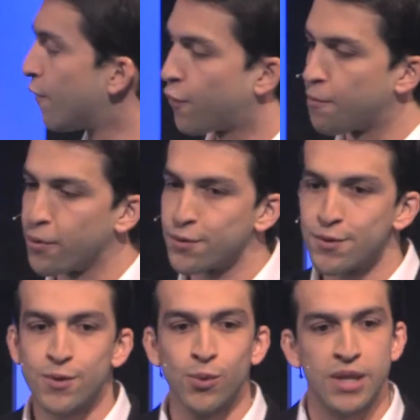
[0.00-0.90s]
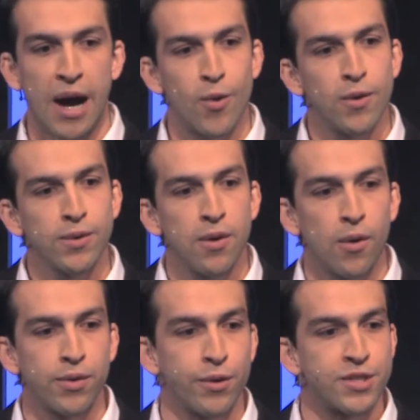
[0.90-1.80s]
for producers to download
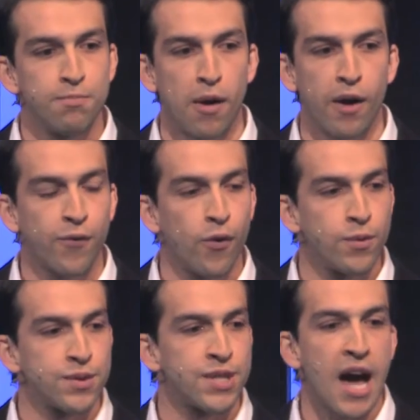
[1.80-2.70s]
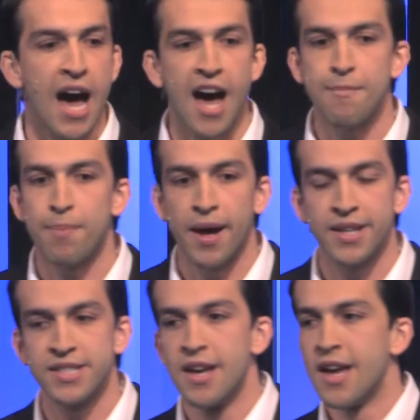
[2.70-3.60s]
on their smartphones, iPads,